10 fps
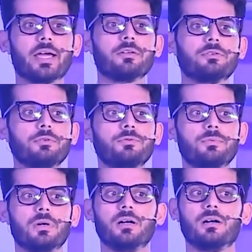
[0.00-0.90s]
trying to
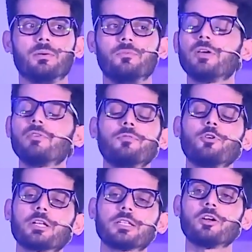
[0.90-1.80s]
where we are
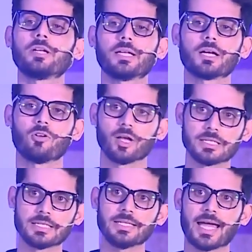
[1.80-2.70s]
focusing on data
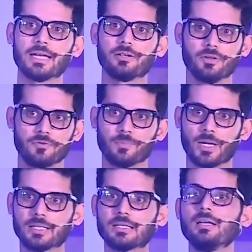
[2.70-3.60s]
quality and drift
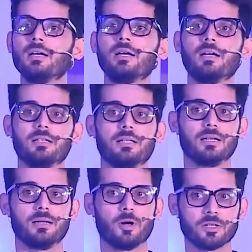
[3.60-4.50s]
part, the
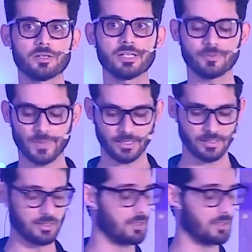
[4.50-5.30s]
monitoring aspect